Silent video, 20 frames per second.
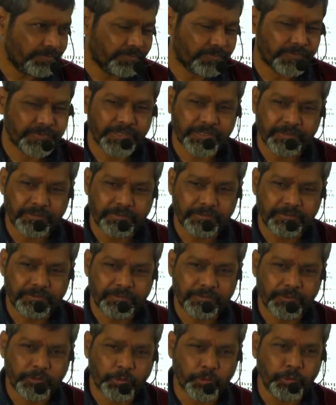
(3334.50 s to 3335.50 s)
then
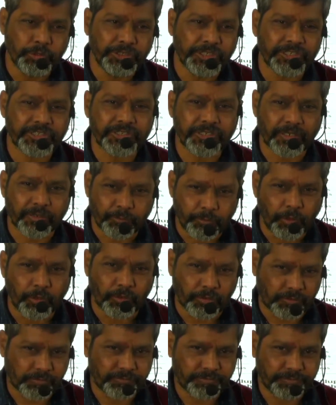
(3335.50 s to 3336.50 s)
2 years or
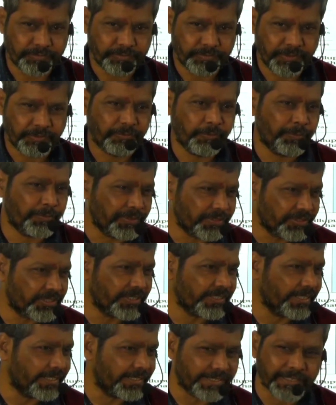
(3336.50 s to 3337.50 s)
more, if a person
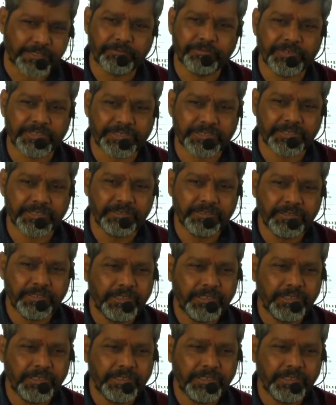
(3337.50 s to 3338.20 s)
get convicted,